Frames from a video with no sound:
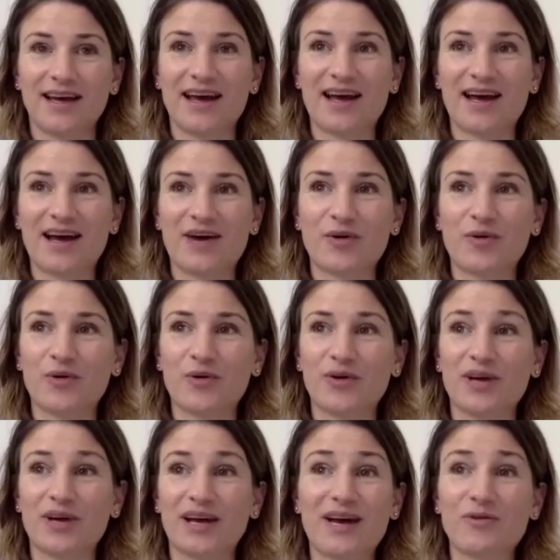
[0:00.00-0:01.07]
how
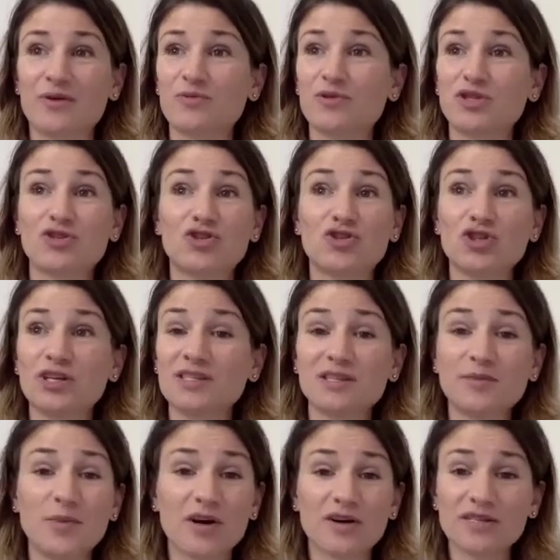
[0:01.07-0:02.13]
it was just a
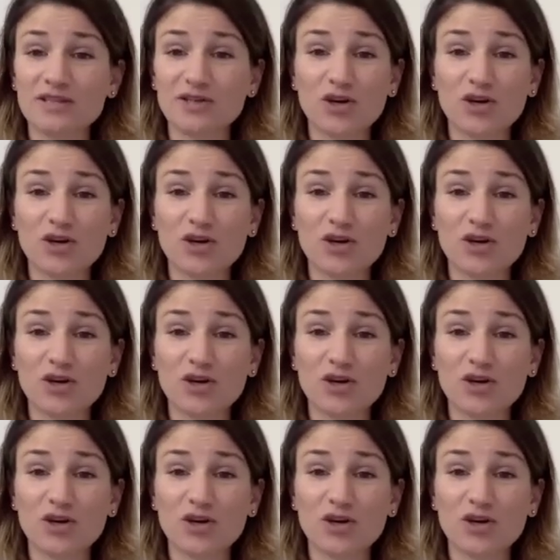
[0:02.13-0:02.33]
passing